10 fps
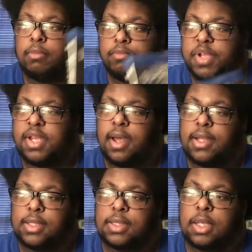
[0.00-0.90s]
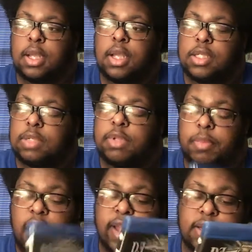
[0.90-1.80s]
Because some of the
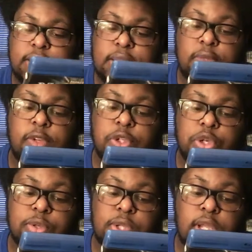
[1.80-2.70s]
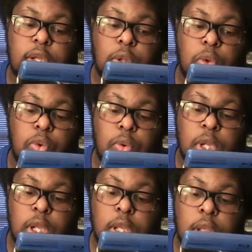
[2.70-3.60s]
behind the scenes features include
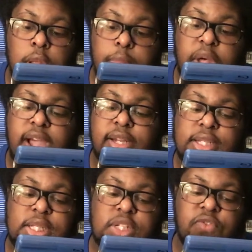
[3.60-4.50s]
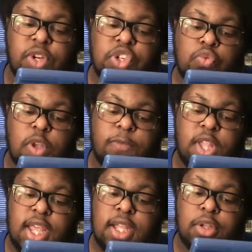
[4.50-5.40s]
behind the scenes footage with
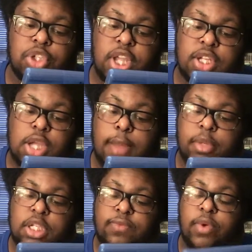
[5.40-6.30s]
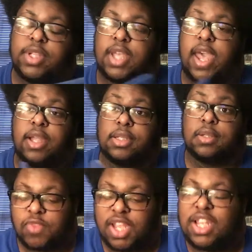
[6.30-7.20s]
the English and Japanese voice
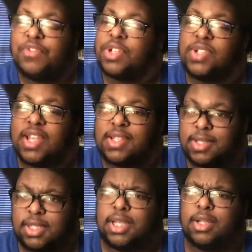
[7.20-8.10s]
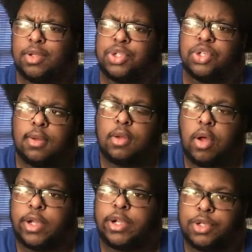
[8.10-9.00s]
cast. It even says it's in English
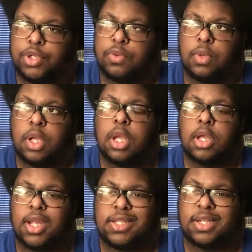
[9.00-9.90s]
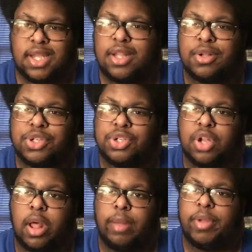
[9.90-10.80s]
on here too. It's an English
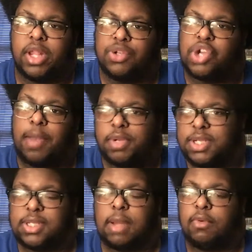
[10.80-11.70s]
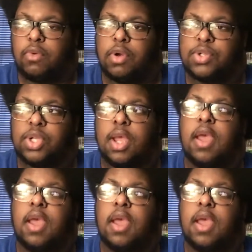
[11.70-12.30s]
dub and then Japanese sub, of course.